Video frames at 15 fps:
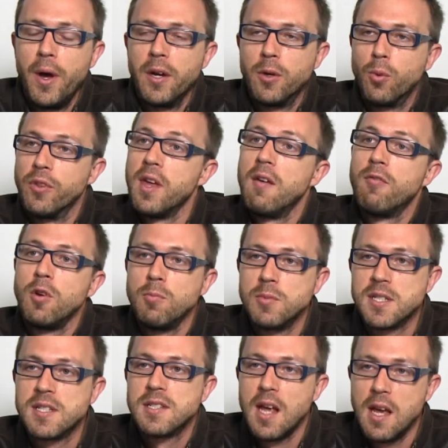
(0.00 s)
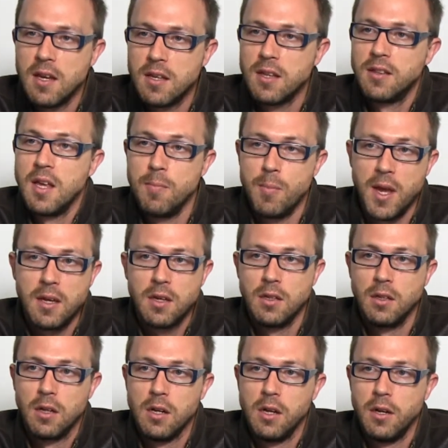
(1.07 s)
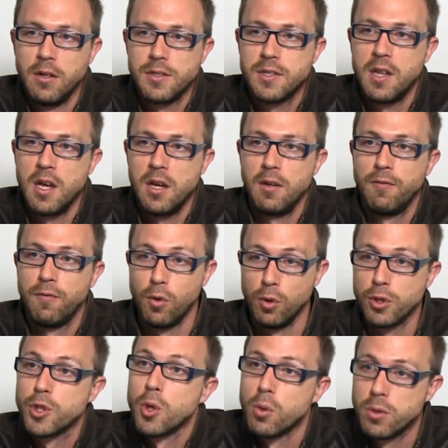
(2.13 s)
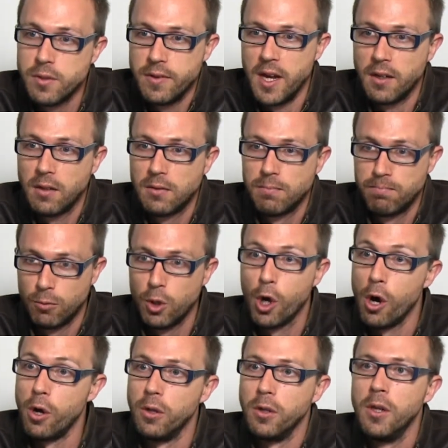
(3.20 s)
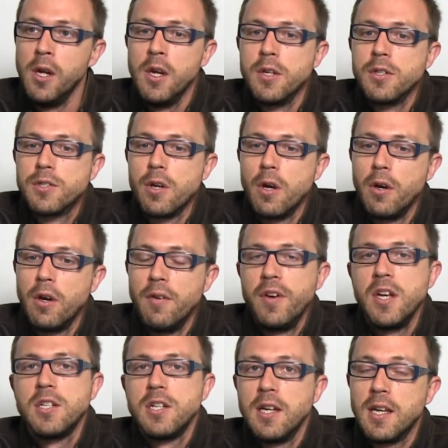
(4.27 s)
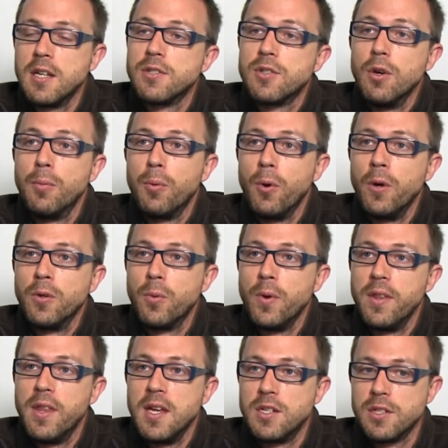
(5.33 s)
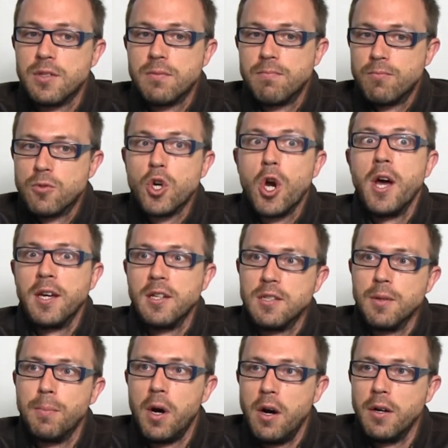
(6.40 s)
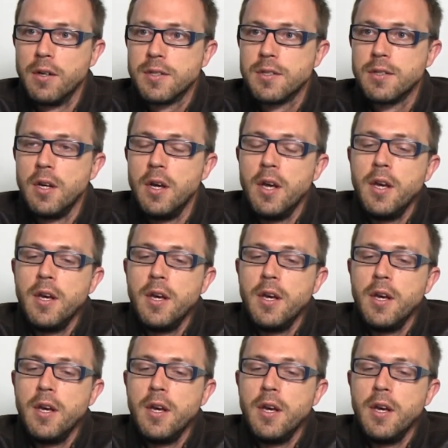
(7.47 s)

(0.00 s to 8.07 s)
But with every mistake that they make in class, they fall short of that goal. So eventually it gets to a point where they're just trying to pass.